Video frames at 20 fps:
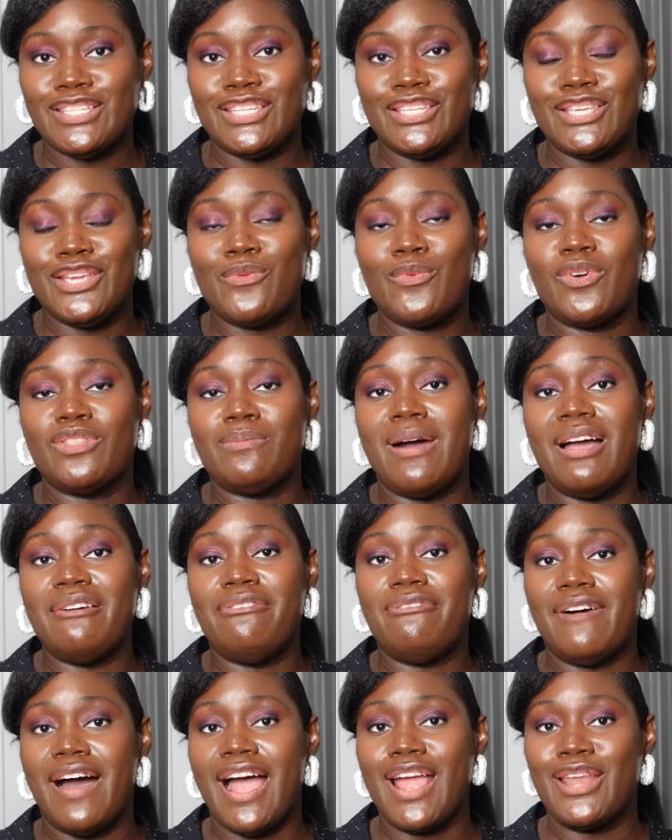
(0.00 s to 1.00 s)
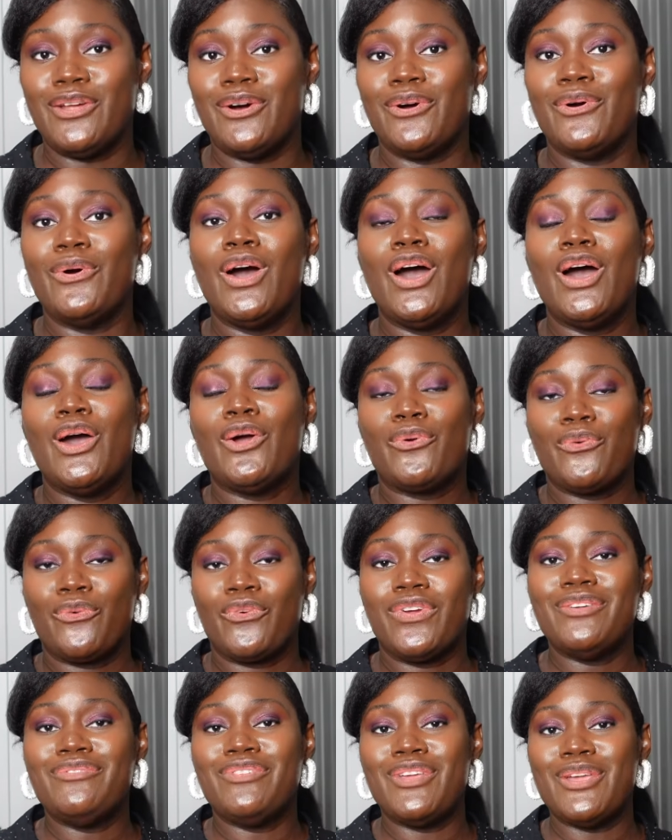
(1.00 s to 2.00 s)
to you with my final
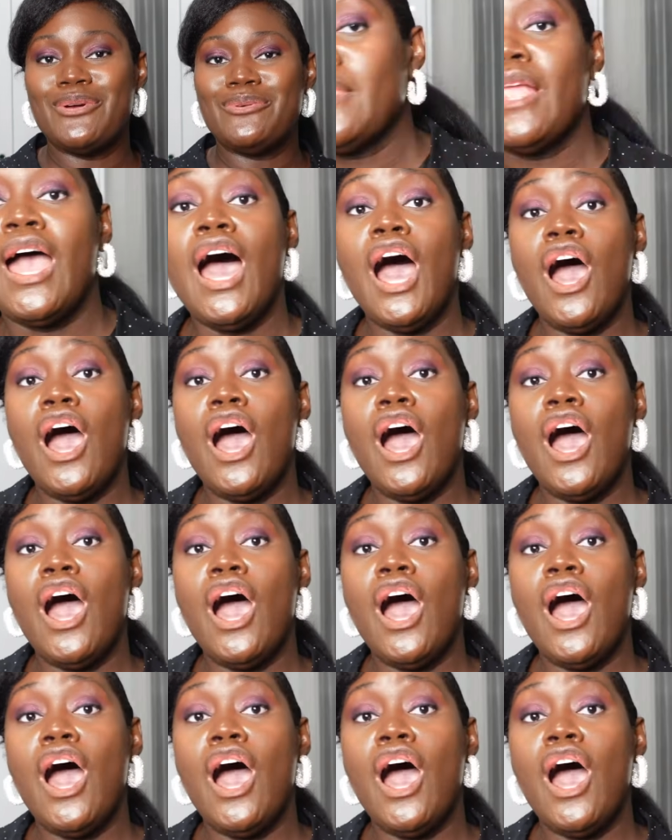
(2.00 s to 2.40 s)
review.